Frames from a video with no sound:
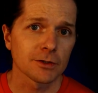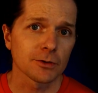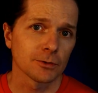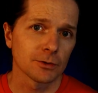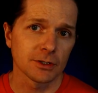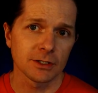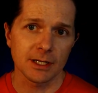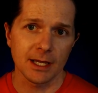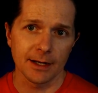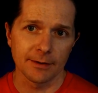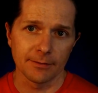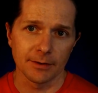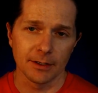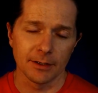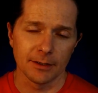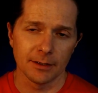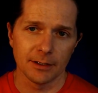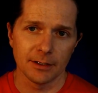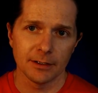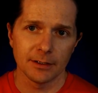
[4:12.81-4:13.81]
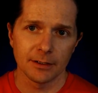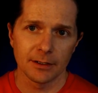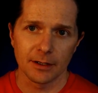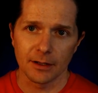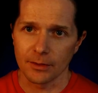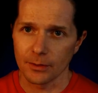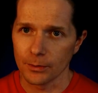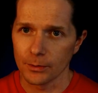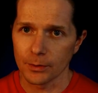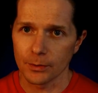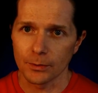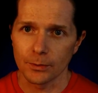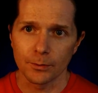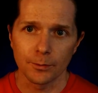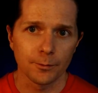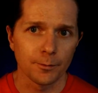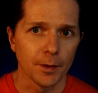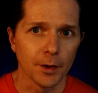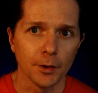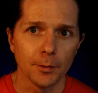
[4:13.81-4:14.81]
So just kind of a little
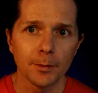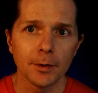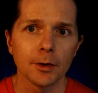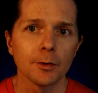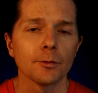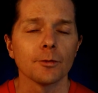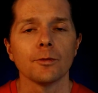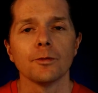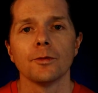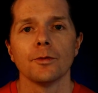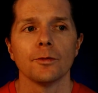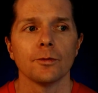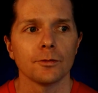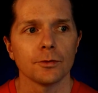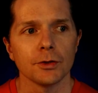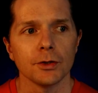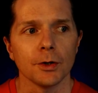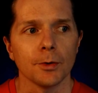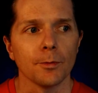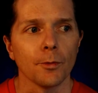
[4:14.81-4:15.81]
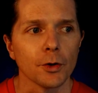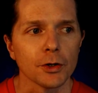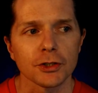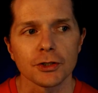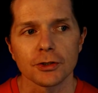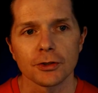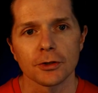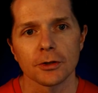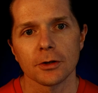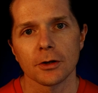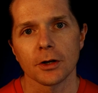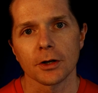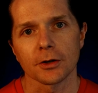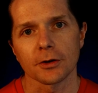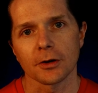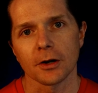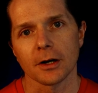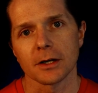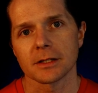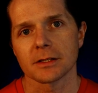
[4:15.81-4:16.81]
film of moisture
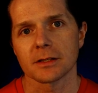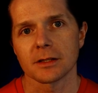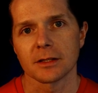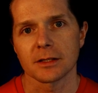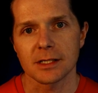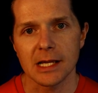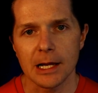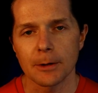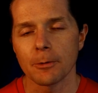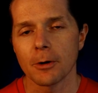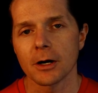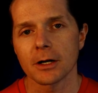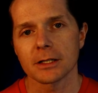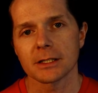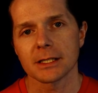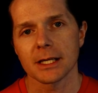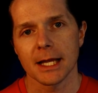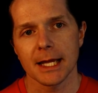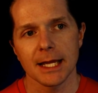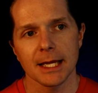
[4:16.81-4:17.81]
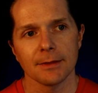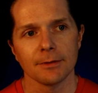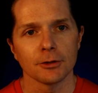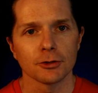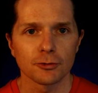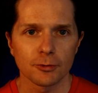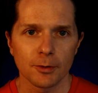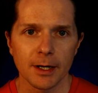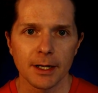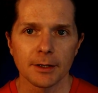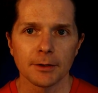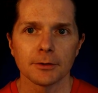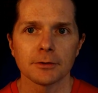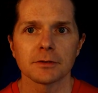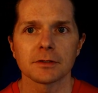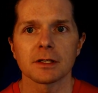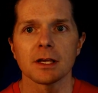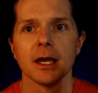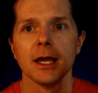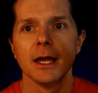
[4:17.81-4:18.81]
across the sidewalks and the
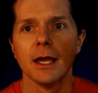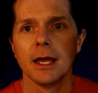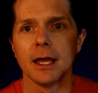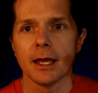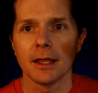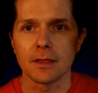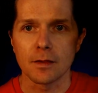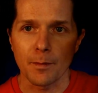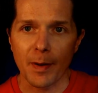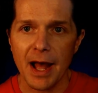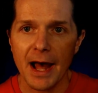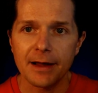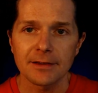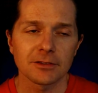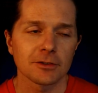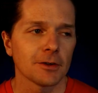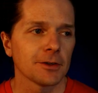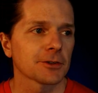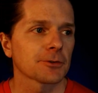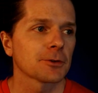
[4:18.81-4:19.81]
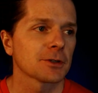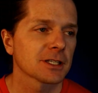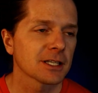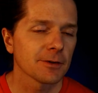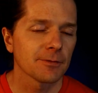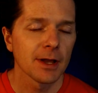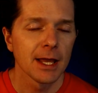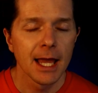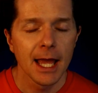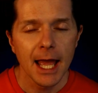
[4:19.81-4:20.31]
trails and the paths and all that sort of stuff.